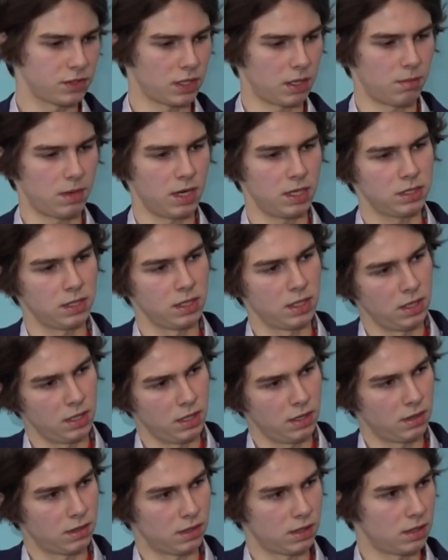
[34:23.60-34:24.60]
by
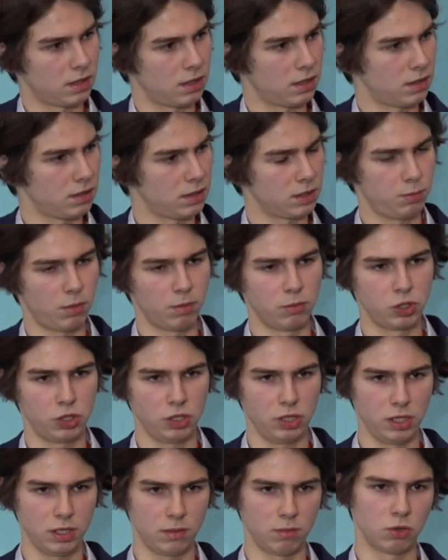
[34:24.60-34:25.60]
the following feature.
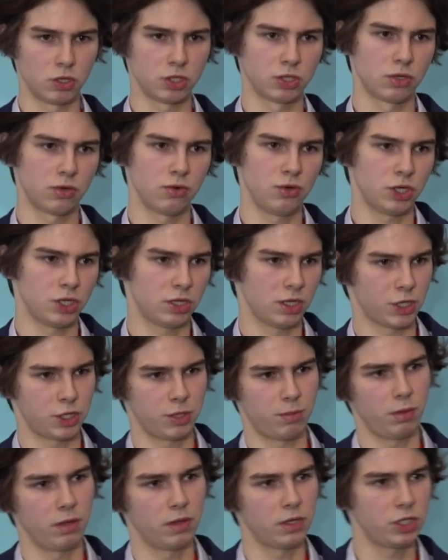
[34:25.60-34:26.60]
They may be
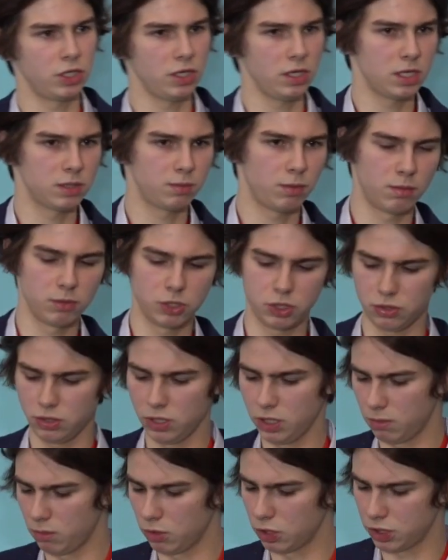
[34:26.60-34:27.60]
operated. They may be
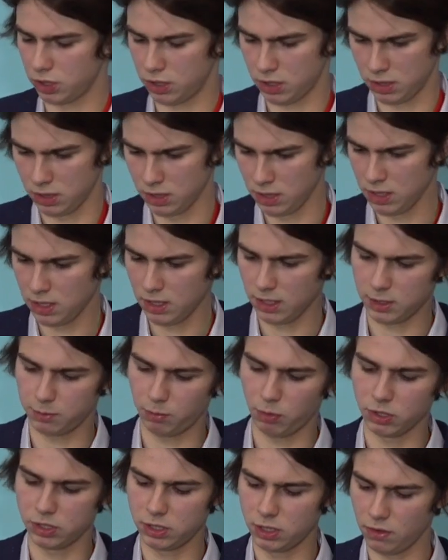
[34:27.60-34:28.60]
broken. This
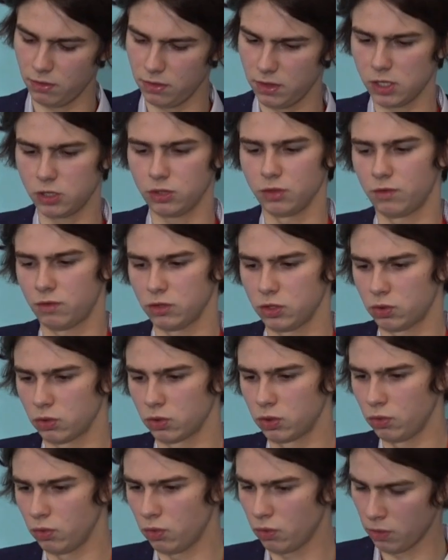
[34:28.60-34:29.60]
may enable us to
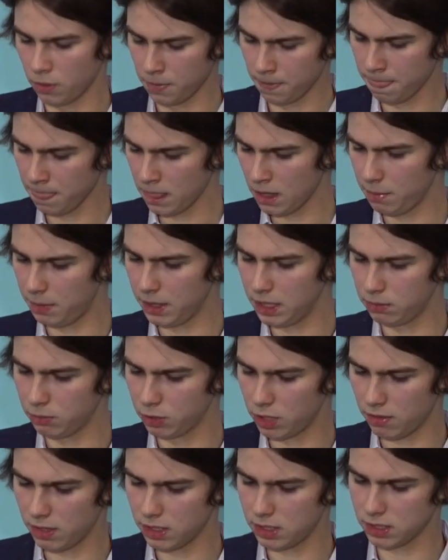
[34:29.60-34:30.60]
destroy
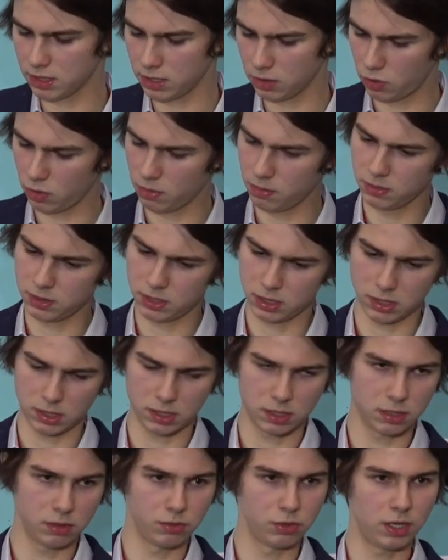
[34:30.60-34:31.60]
our
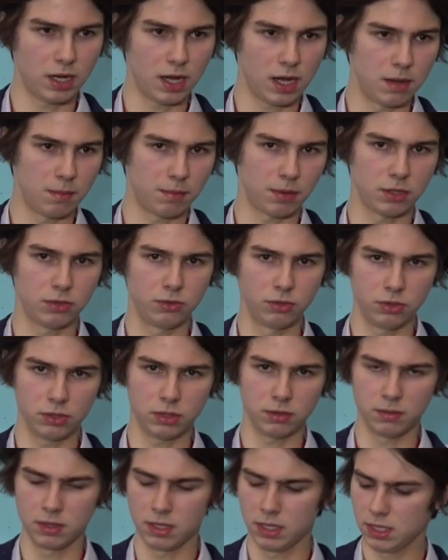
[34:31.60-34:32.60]
infrastructure, to operate our
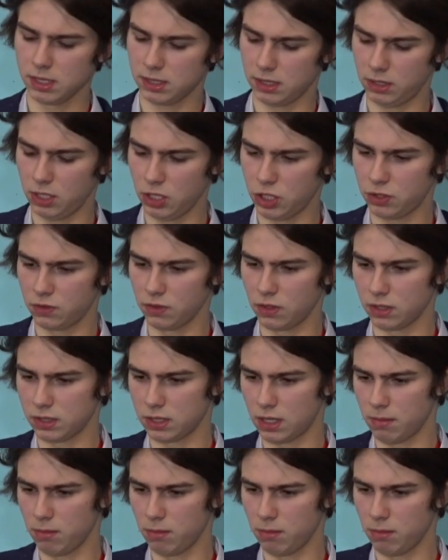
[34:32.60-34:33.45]
infrastructure, to destroy